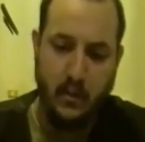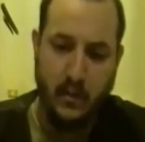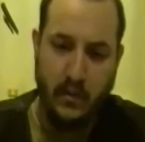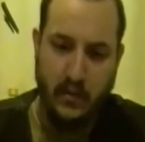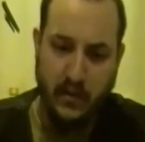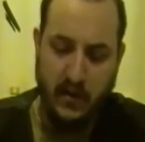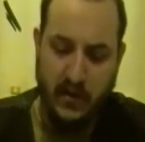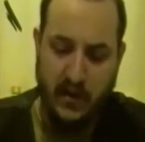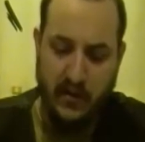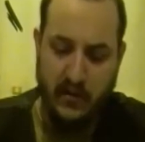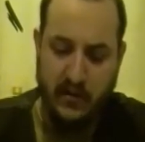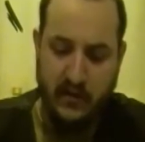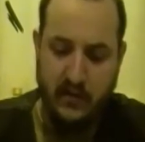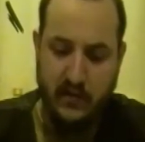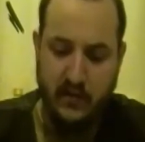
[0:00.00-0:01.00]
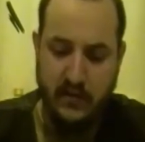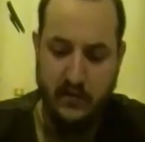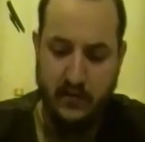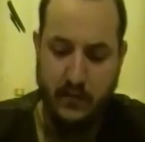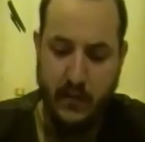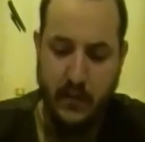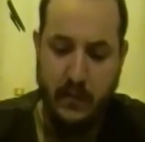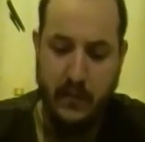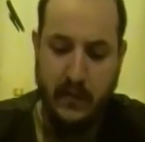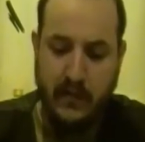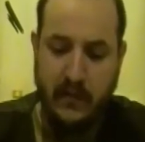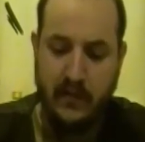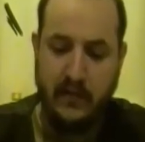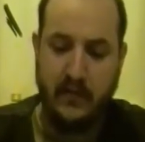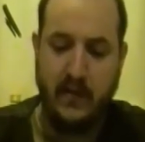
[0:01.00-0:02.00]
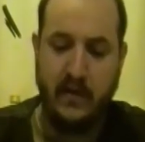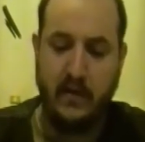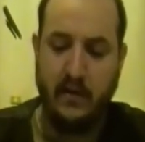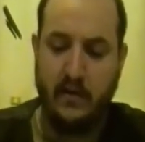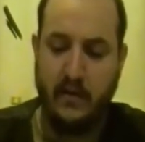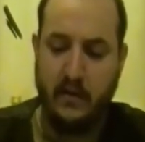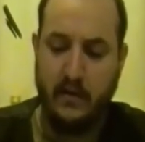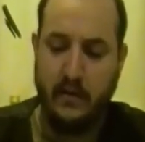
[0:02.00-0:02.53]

with the constitutional republic in the center